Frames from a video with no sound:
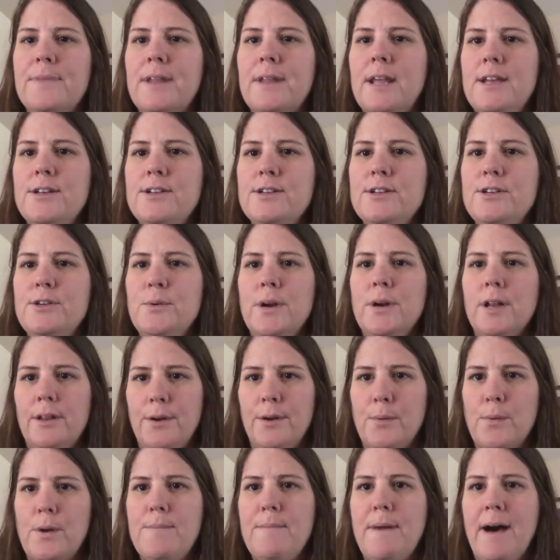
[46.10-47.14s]
into doing a
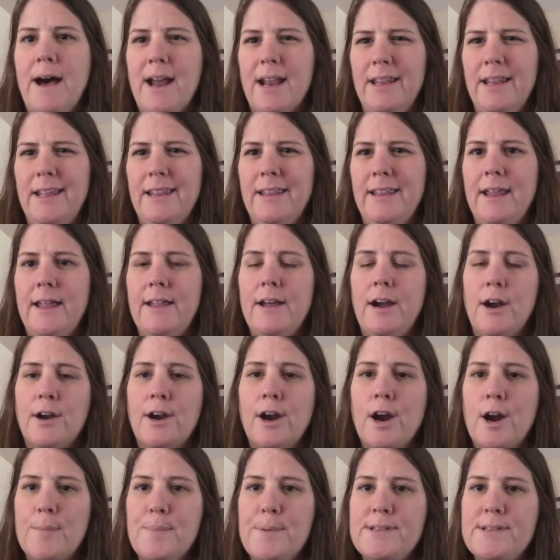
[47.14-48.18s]
little remodeling. Our
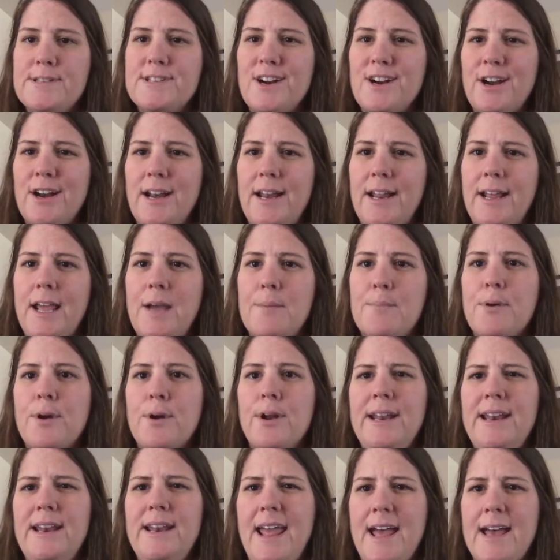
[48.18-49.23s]
carpet started to get
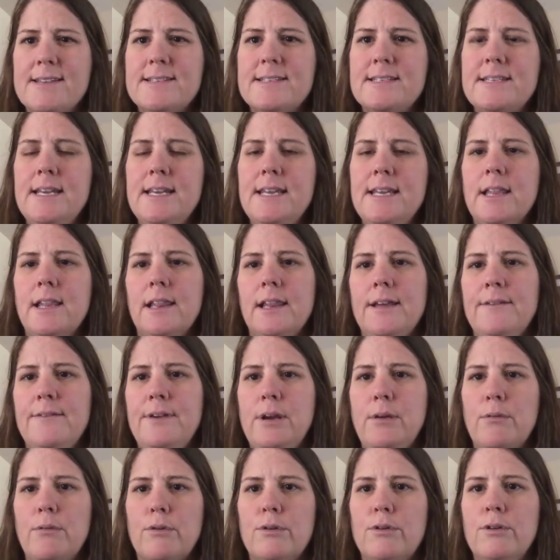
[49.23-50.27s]
pretty nasty in the
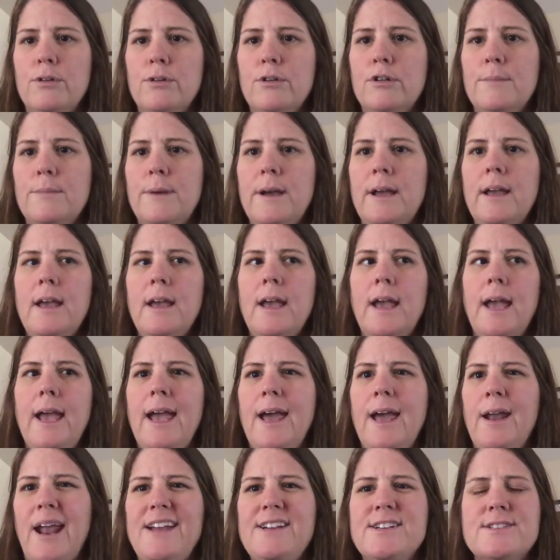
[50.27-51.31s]
living room,
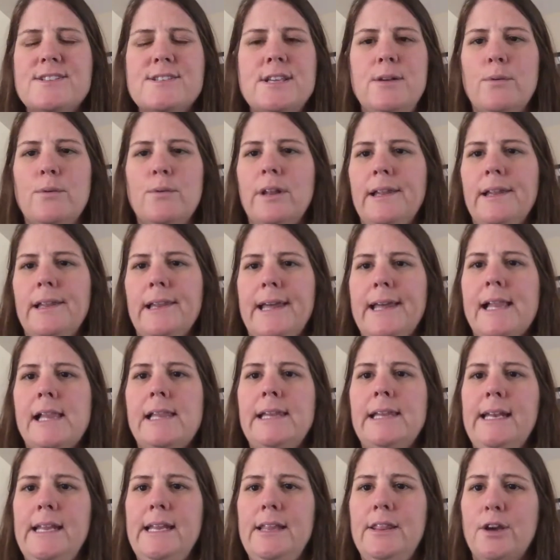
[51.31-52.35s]
and I just didn't really like
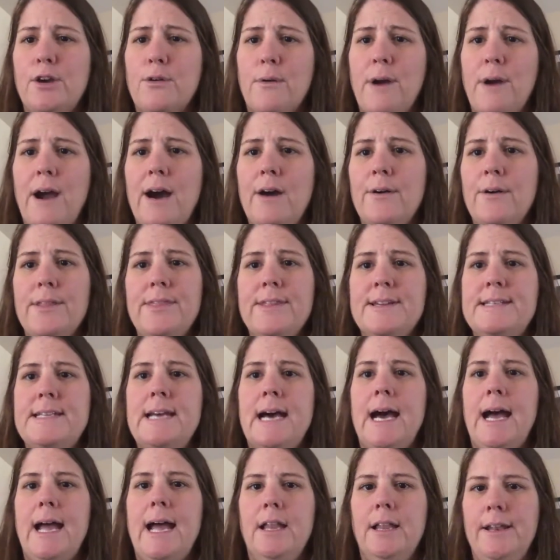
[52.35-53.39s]
cleaning the grout and the
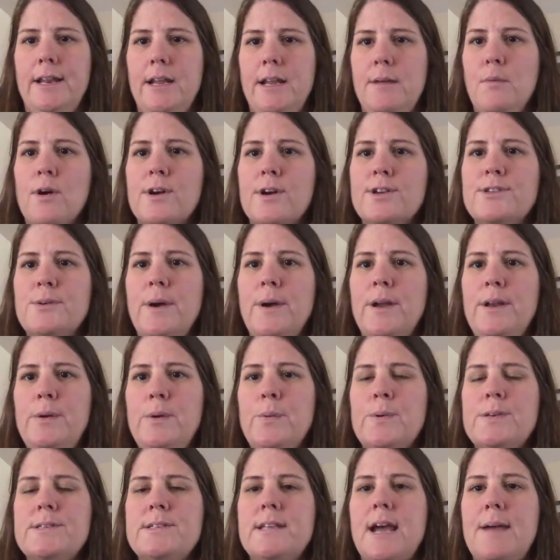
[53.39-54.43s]
tile anymore. So I knew
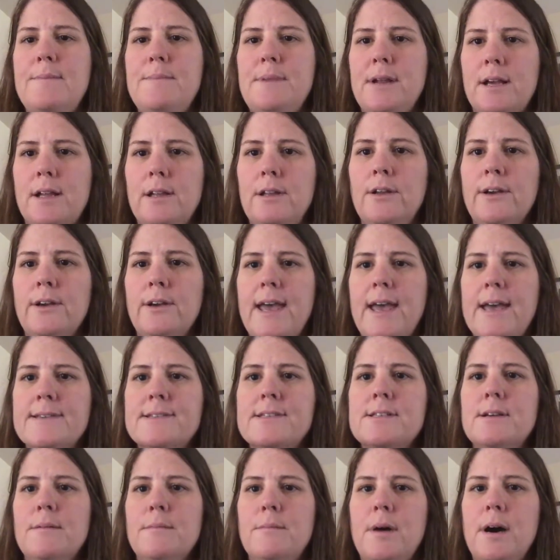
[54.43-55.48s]
it was time to look at
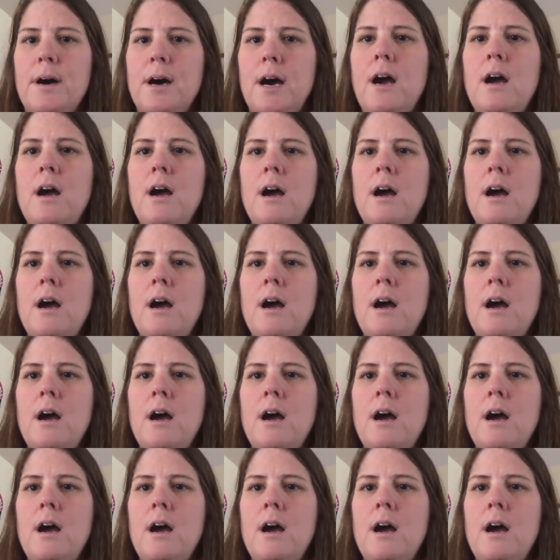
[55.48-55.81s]
some